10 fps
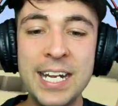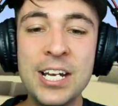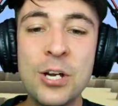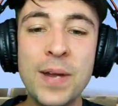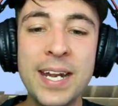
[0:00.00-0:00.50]
need
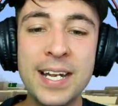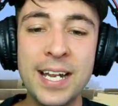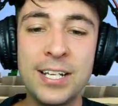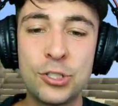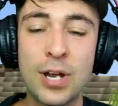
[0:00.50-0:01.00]
to go ahead and
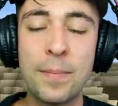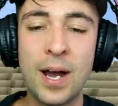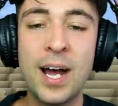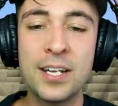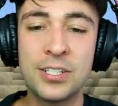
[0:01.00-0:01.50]
at least try my
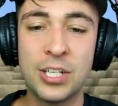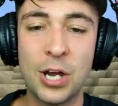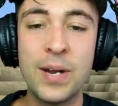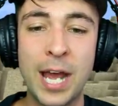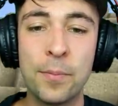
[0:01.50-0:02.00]
hardest to
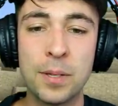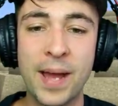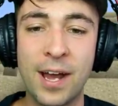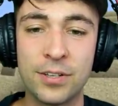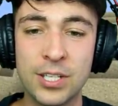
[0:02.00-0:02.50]
go and help them
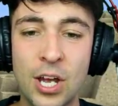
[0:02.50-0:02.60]
out.